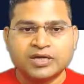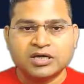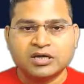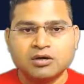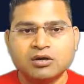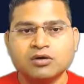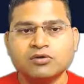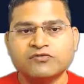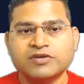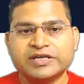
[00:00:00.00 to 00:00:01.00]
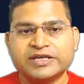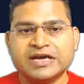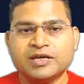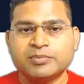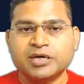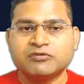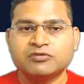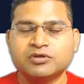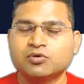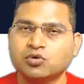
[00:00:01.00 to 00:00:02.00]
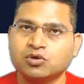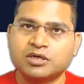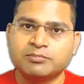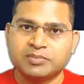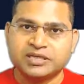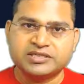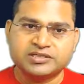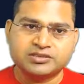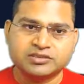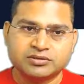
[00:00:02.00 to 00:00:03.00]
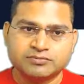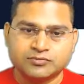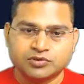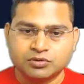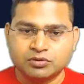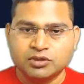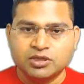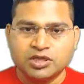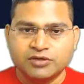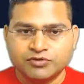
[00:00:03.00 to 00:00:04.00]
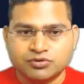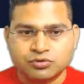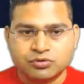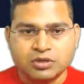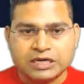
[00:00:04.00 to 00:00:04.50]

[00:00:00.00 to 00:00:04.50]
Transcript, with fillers: a lot of A I powered code completions. So if you scroll